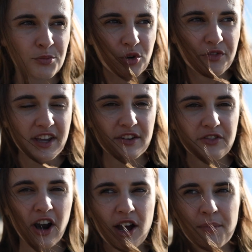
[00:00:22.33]
moving
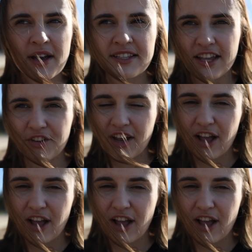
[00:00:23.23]
from Southern